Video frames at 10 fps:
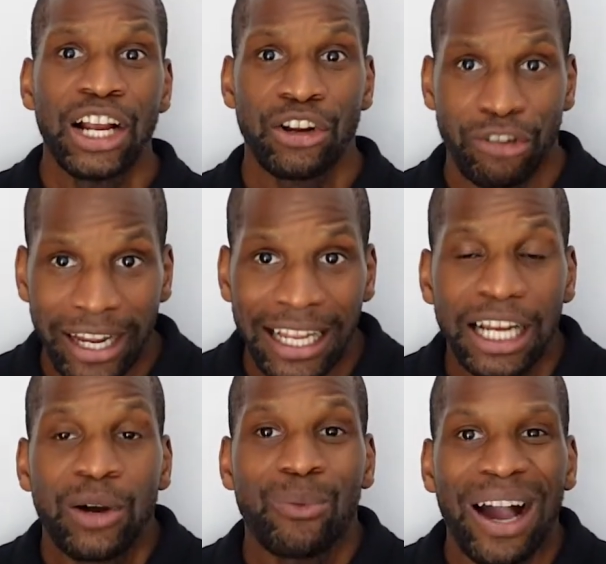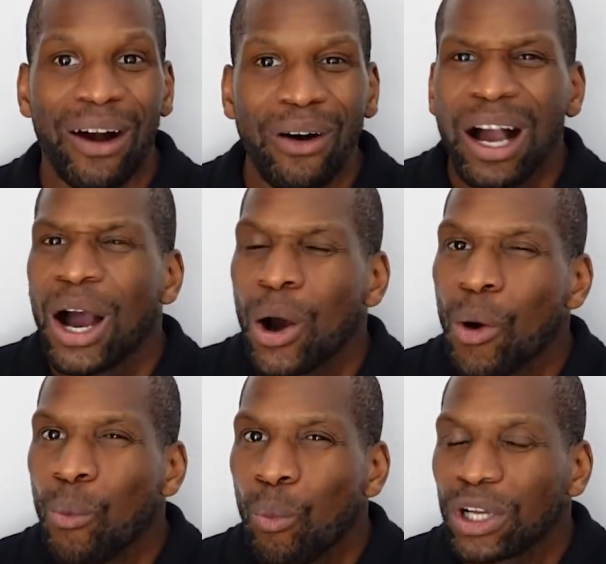Great. Well,
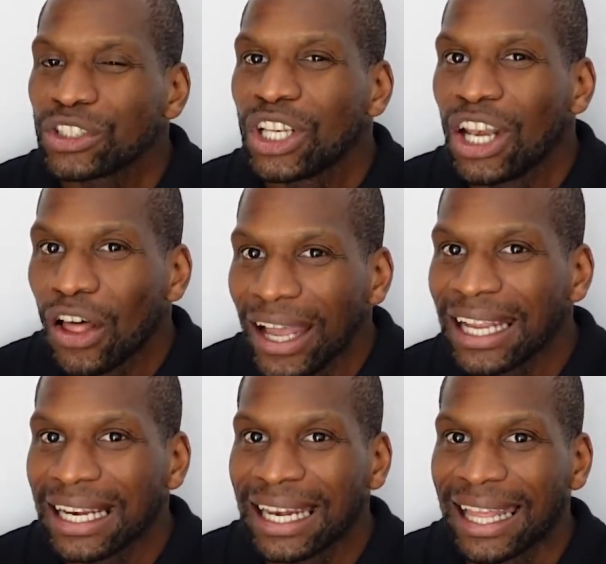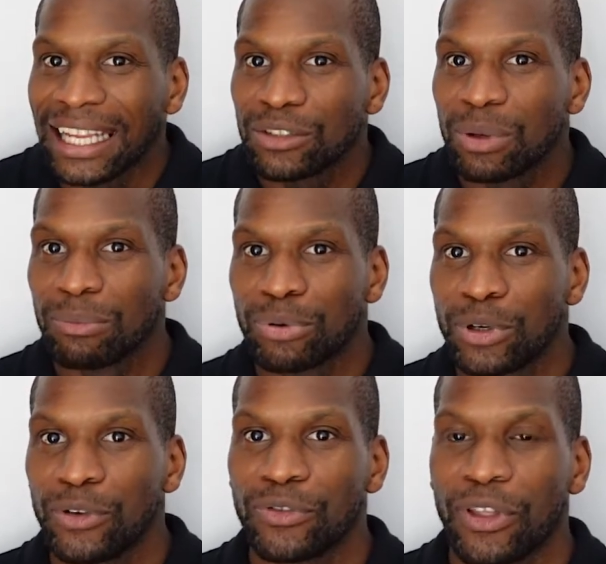what's likely to
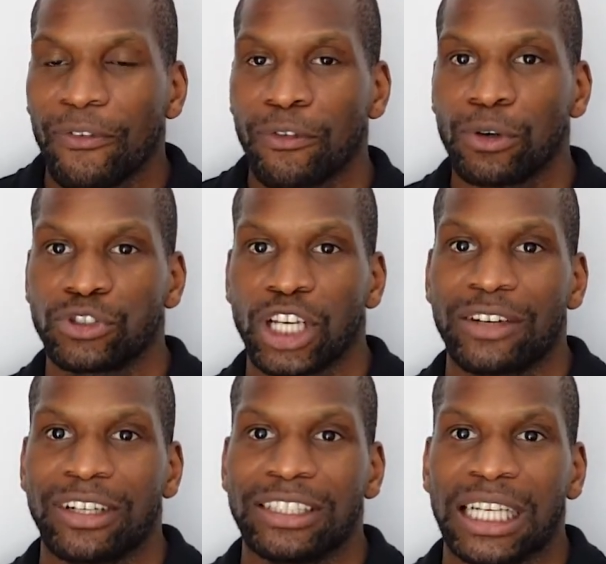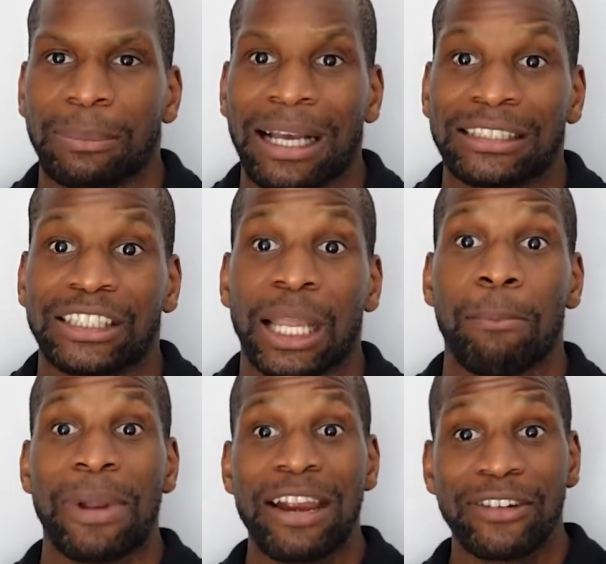improve the force generating capacity?
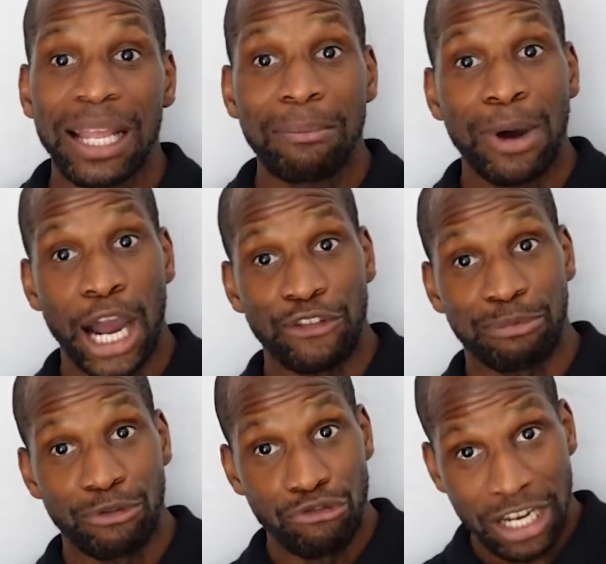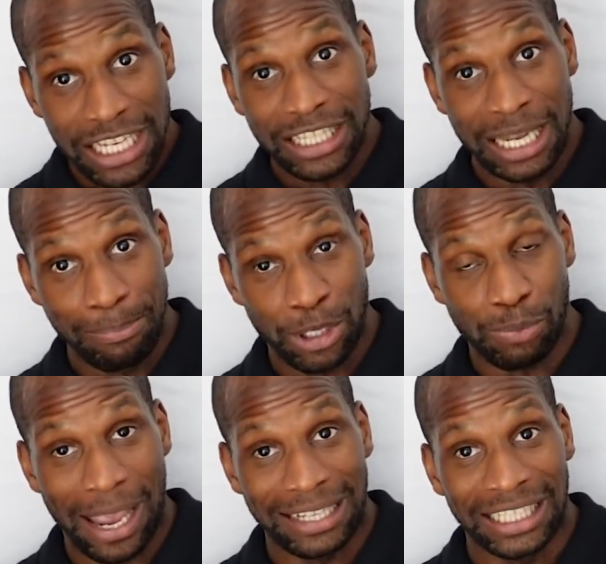Bearing in mind from a reasoning
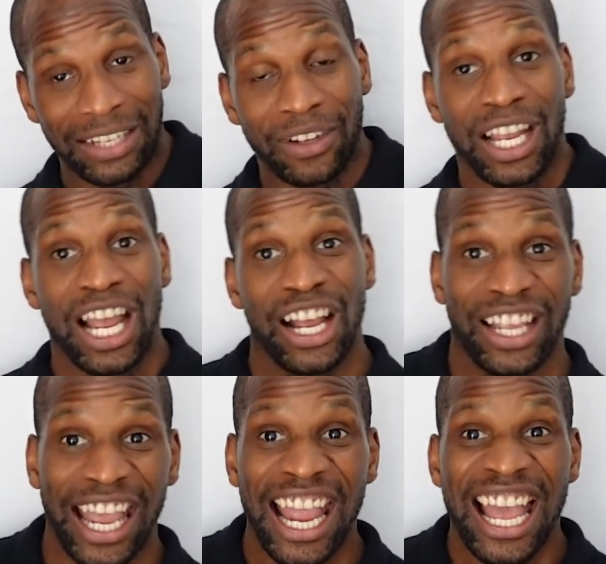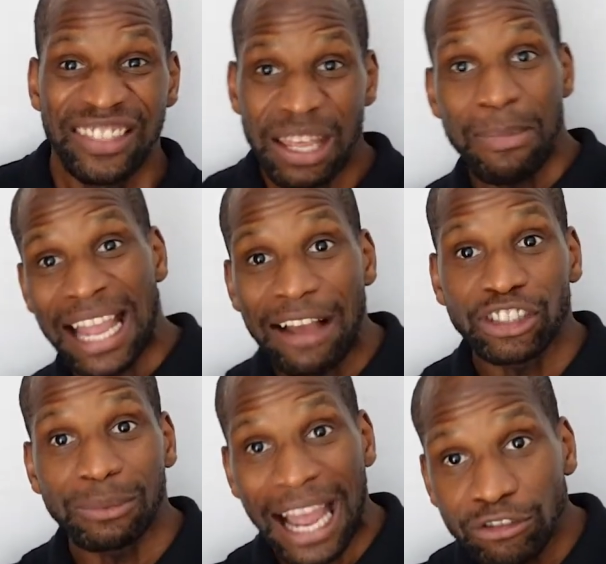perspective, they may have
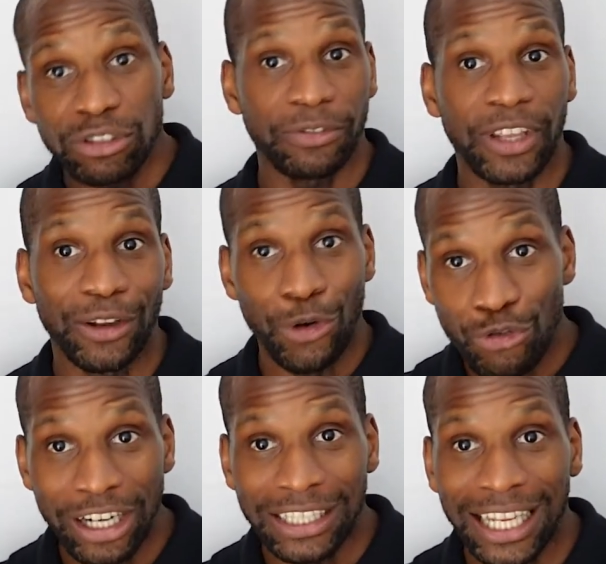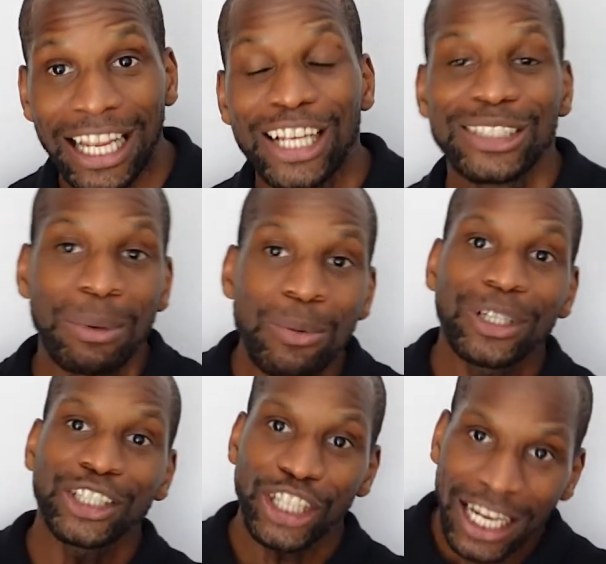some atrophy already. So we want
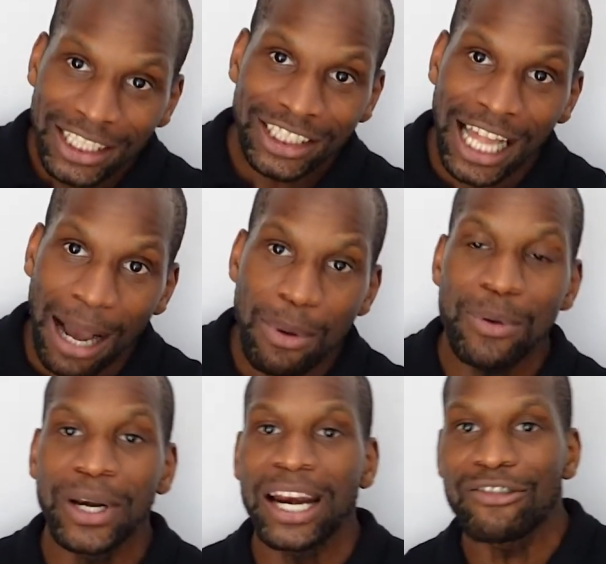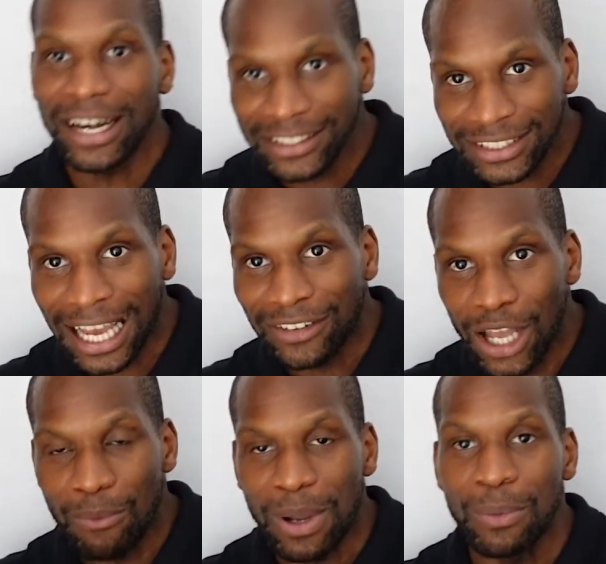to change that. We want to arrest that, don't we?